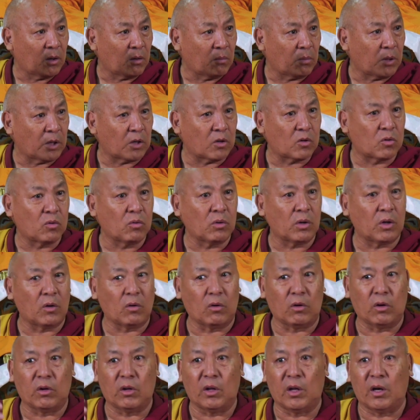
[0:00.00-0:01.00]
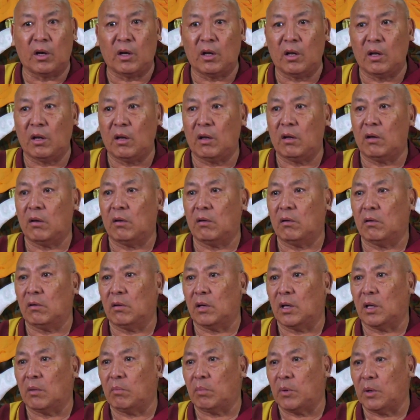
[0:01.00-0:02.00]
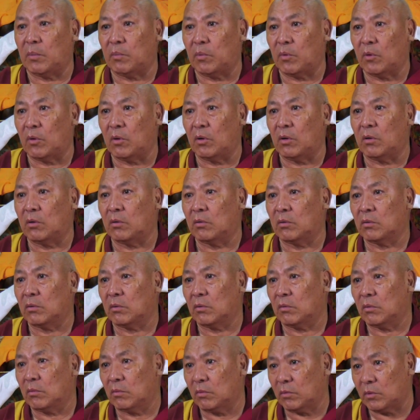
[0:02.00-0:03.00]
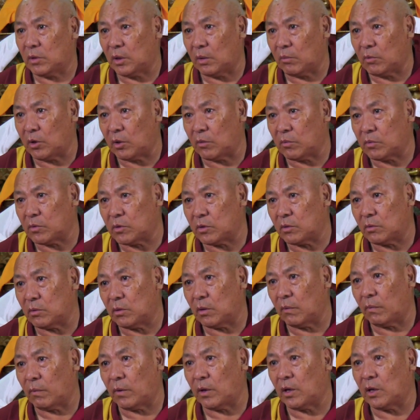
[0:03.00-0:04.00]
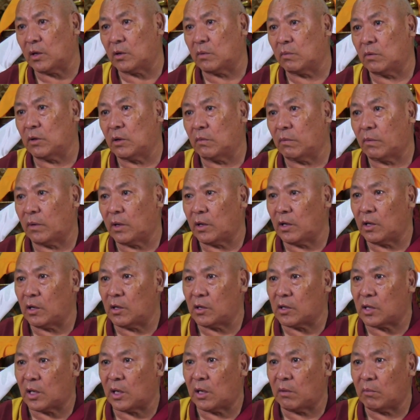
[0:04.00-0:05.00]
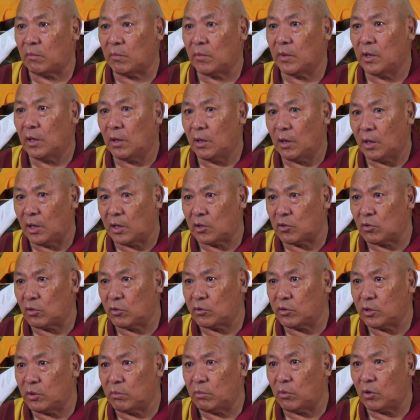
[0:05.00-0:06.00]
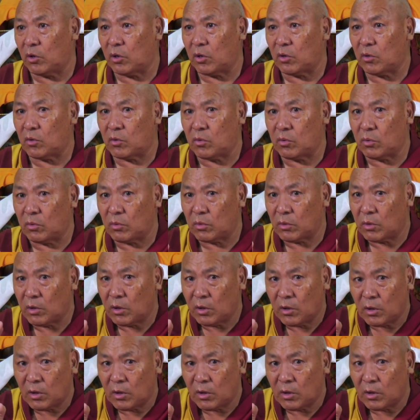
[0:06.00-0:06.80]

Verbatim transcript: But to an ordinary lay people, sometimes difficult with finding time, it's also important to